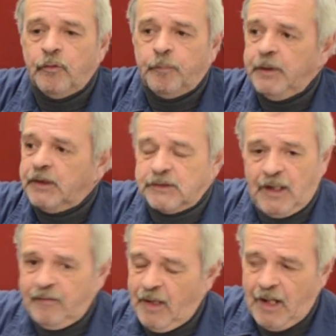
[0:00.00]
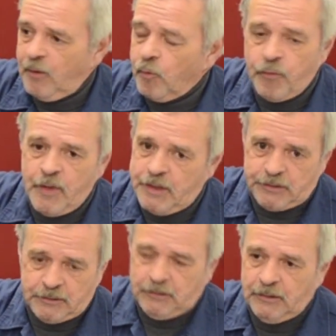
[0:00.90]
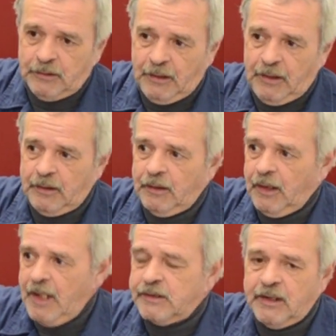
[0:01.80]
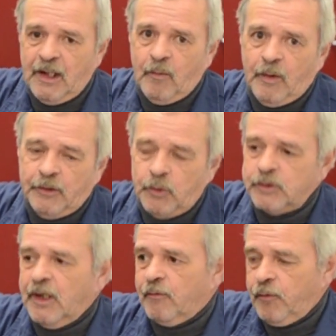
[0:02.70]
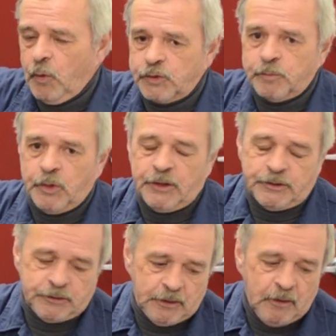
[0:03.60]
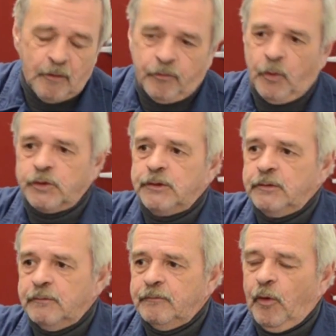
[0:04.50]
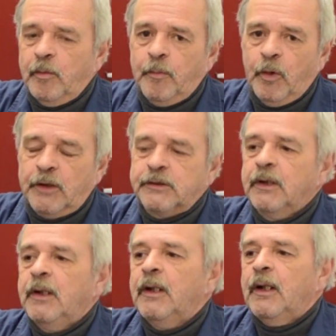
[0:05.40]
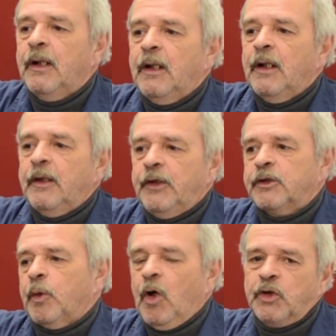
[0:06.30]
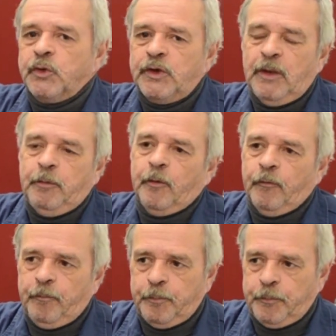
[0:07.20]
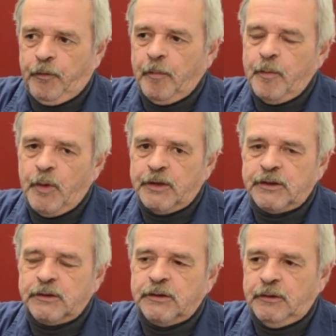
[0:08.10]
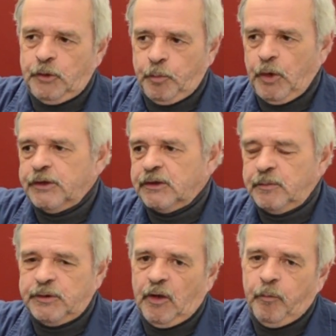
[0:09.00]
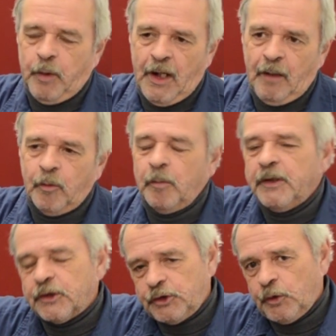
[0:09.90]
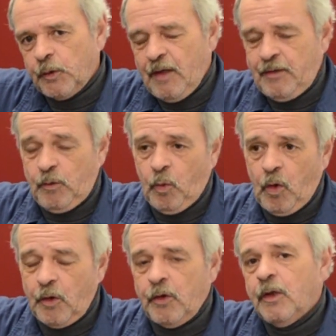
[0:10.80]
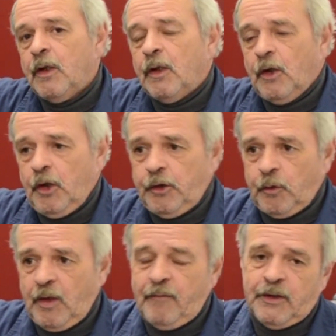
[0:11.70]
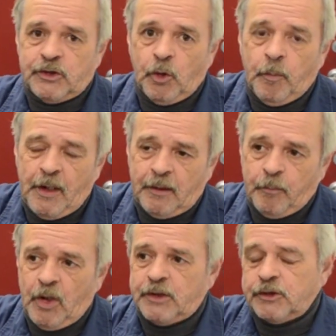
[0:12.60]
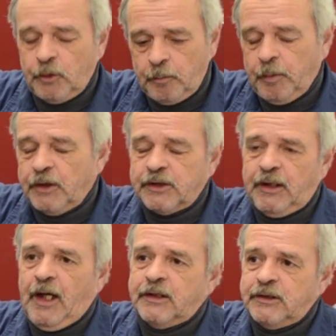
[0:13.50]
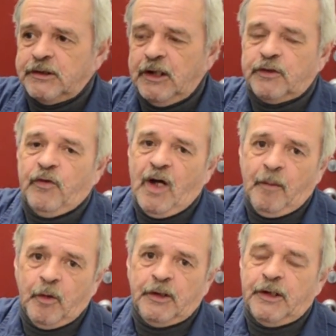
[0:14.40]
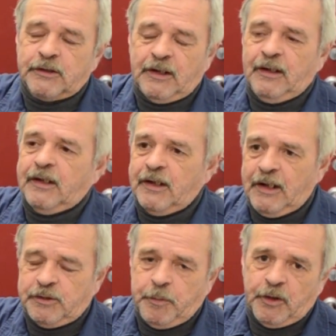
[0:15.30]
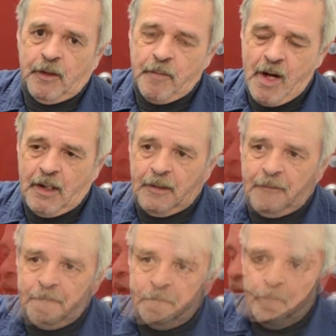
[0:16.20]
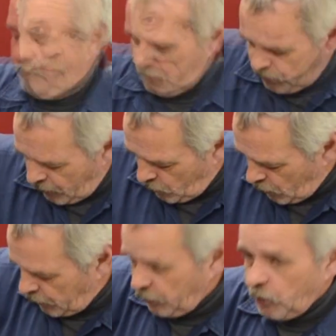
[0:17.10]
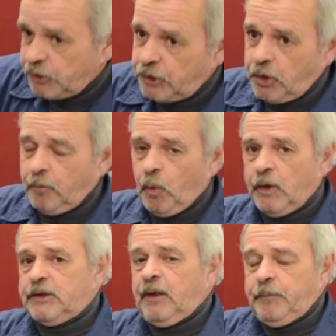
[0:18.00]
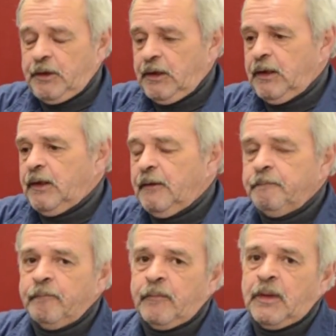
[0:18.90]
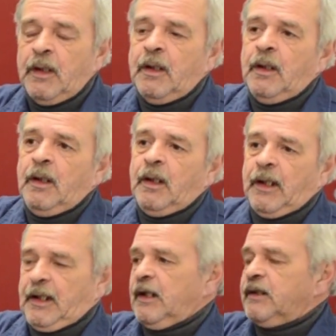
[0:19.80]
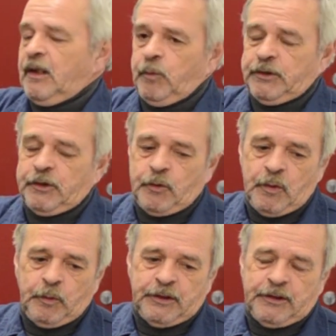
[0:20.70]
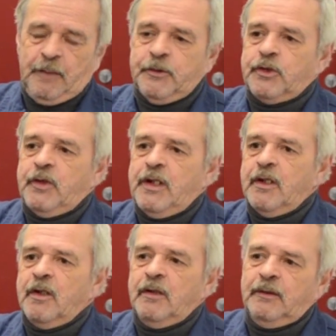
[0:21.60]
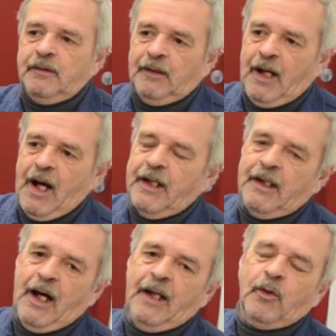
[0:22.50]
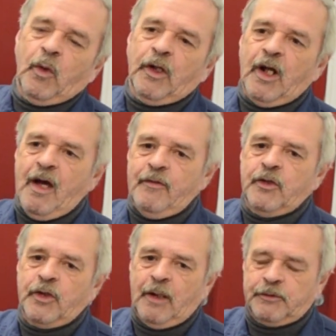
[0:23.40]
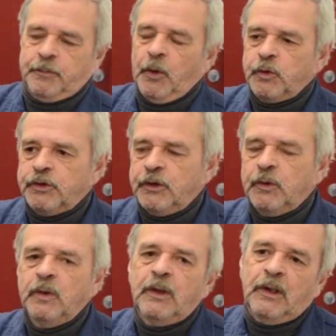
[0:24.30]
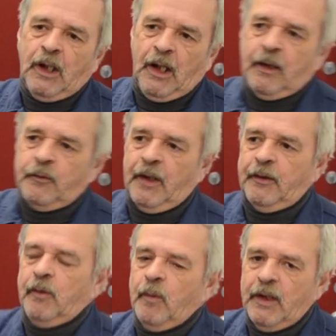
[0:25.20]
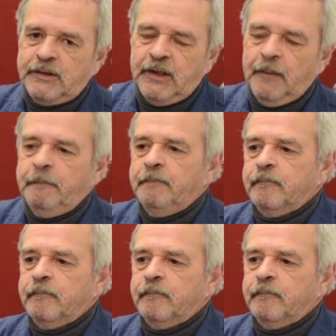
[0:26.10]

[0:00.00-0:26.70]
it because I don't freeze. And the last thing I want to do is have frozen brushes, frozen foamy brush. This will also keep your foamy brushes, your brushes themselves pliable because you don't have any water, or you don't have any soap on the brush. So the brush actually stays pliable and doesn't get an ice buildup on it. The first thing we're going to do is determine what tip you need. Like I said, with the temperature here, I go a little heavier than I'm supposed to. I go down to a red tip.